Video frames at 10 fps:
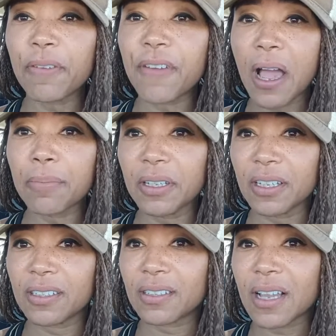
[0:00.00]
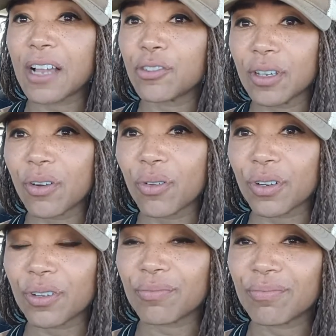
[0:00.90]
fabulous as you get
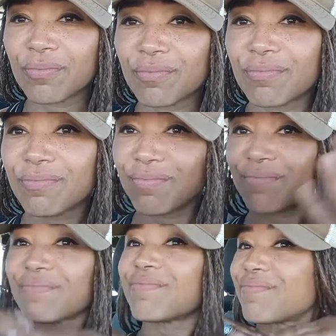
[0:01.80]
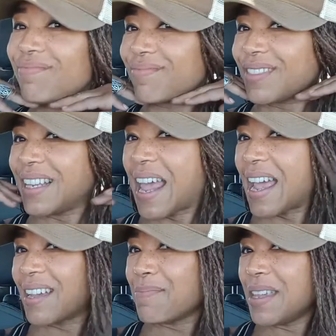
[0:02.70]
older.
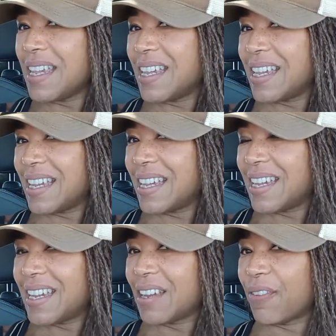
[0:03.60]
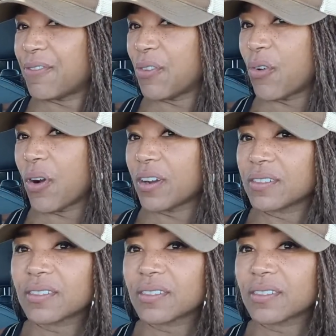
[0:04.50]
Like me at 54.